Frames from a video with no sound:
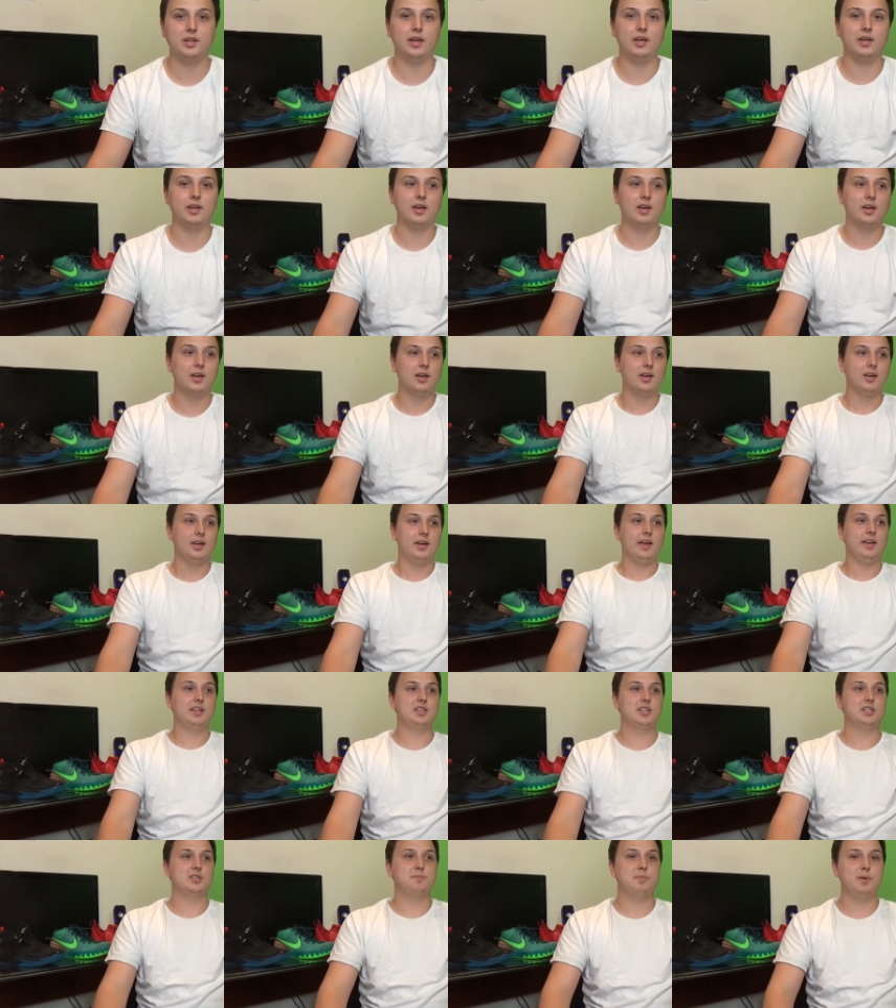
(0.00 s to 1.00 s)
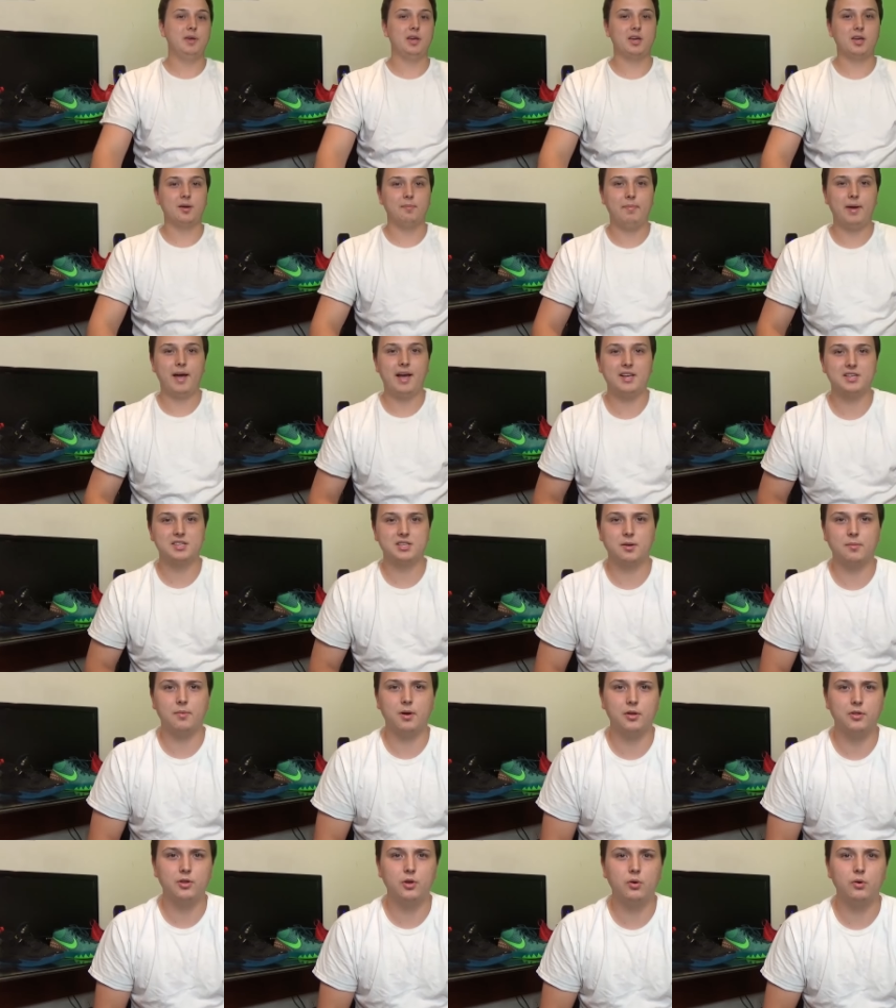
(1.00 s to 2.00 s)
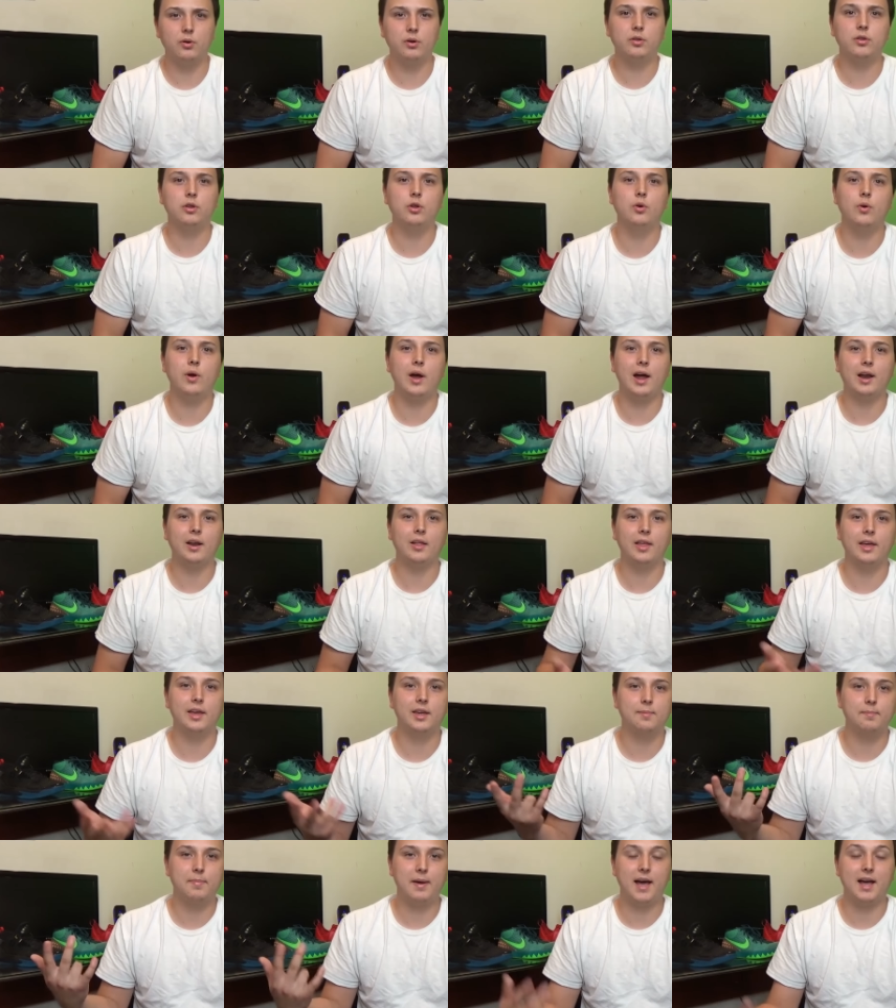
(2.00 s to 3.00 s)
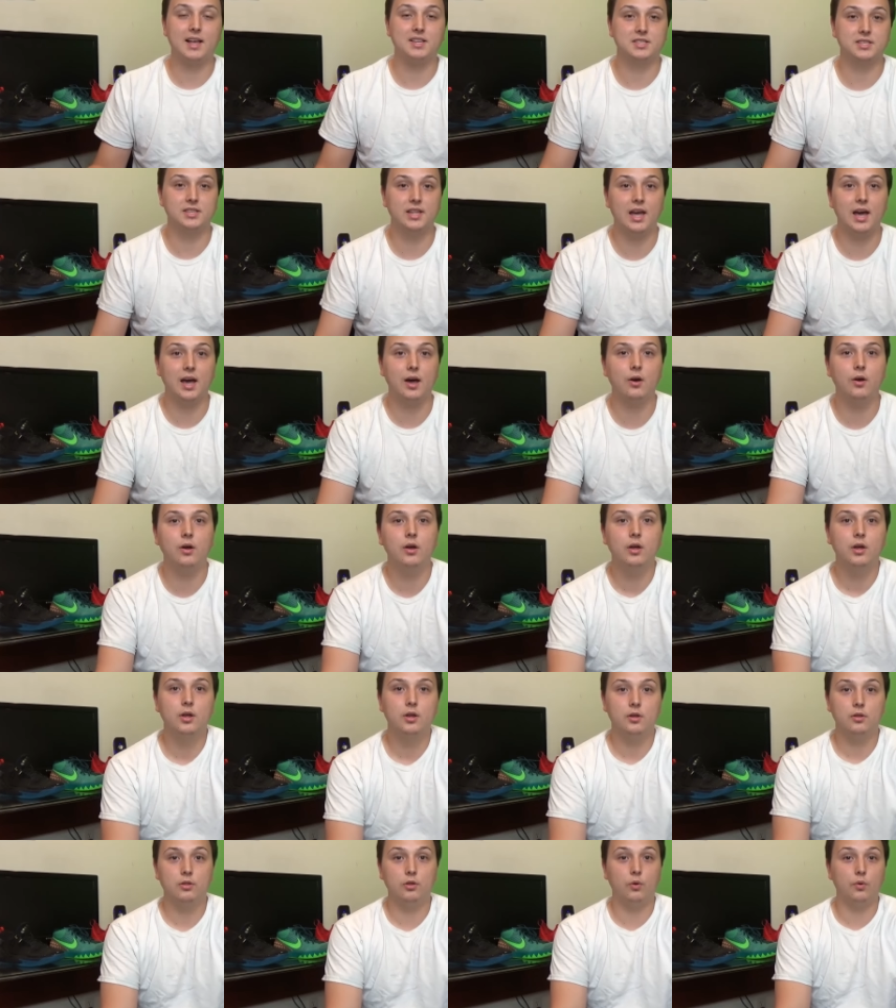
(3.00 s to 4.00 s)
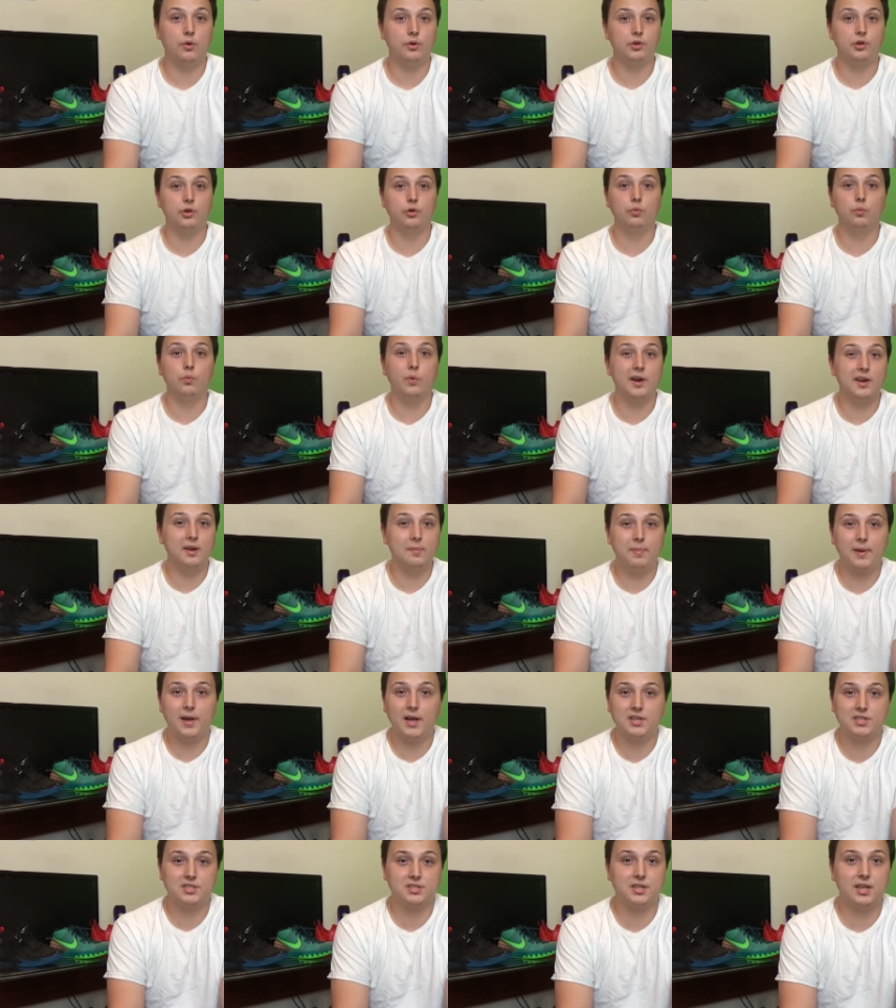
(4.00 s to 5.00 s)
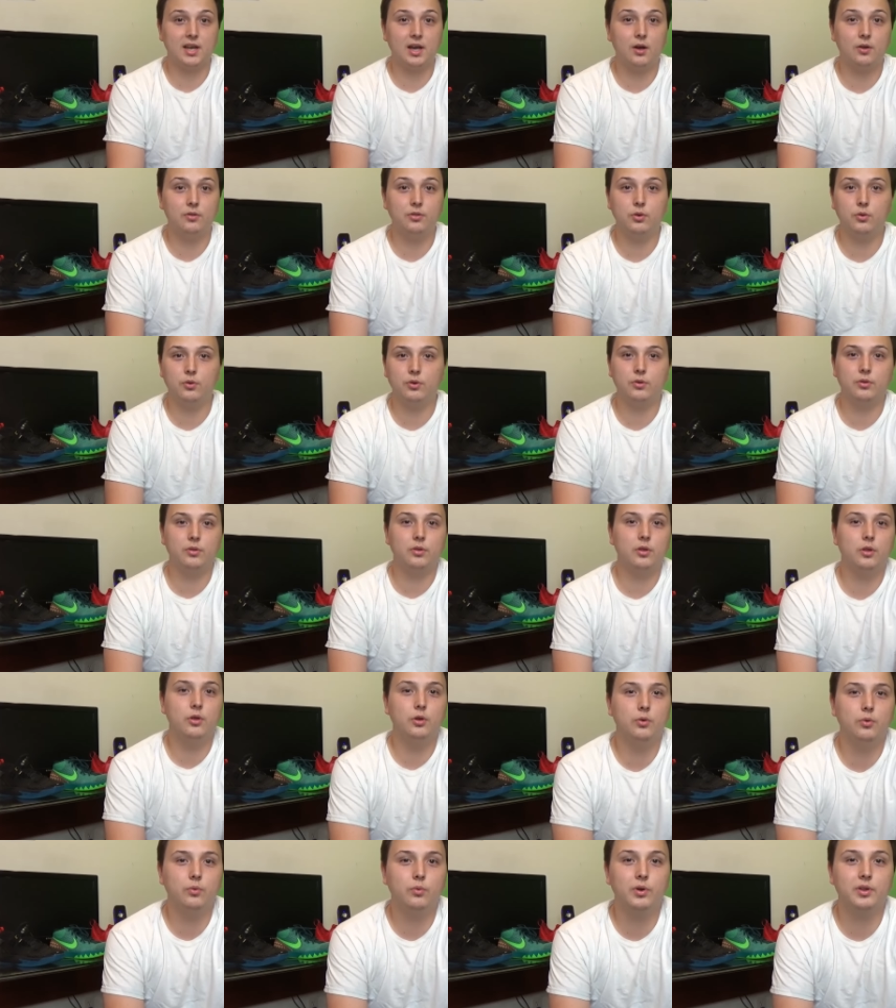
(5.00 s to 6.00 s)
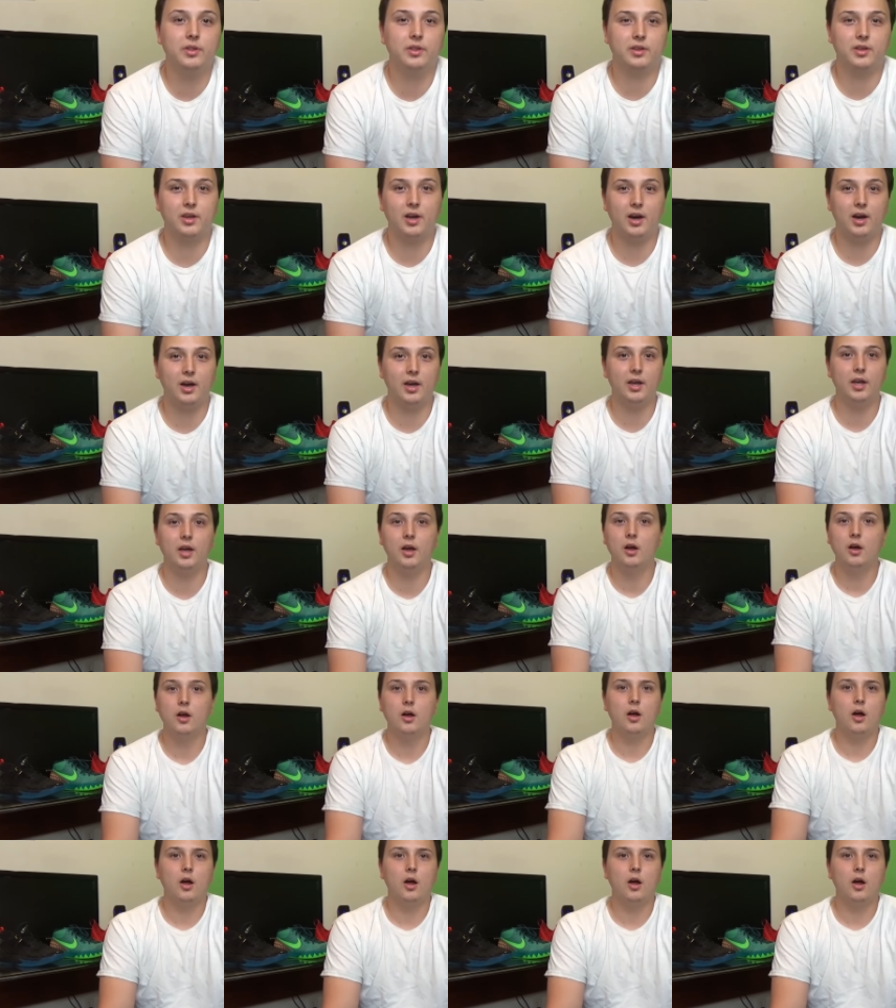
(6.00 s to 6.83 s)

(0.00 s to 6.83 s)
Like it's just pick a basketball. No one knew how to like pass it out. No one knew when to pass it out. No one knew when to cut.